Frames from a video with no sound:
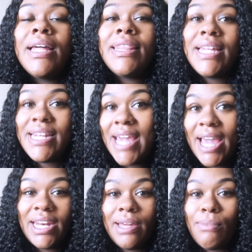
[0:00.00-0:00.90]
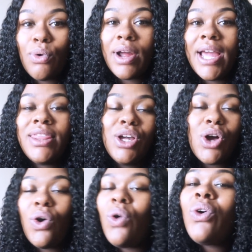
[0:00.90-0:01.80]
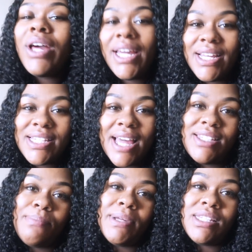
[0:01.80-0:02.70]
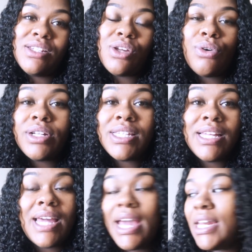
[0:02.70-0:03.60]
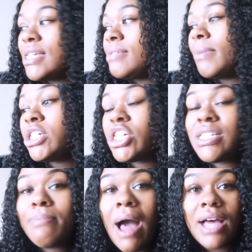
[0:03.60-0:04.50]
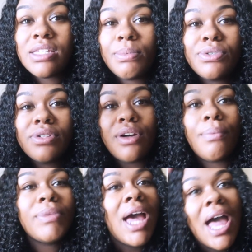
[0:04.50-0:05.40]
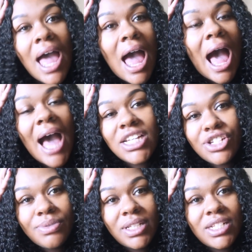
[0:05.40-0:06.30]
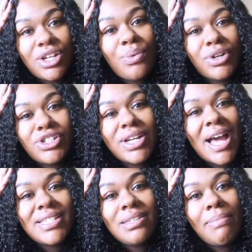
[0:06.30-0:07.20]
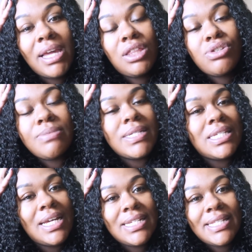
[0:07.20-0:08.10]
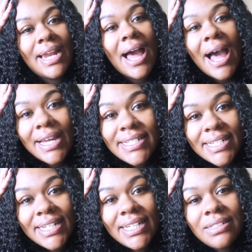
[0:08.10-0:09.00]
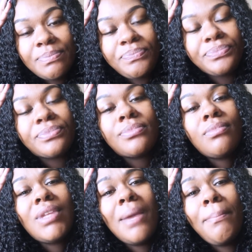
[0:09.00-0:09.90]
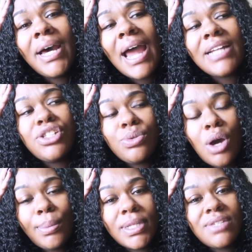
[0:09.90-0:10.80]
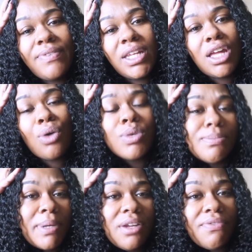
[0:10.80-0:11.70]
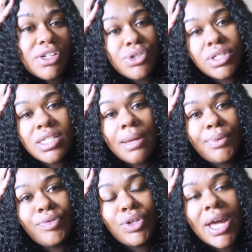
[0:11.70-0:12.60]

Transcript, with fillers: than gaining more and the goal is as a business owner to gain as much as possible so i just really don't want you guys to make those mistakes that i did but i do hope this video was beneficial to some of you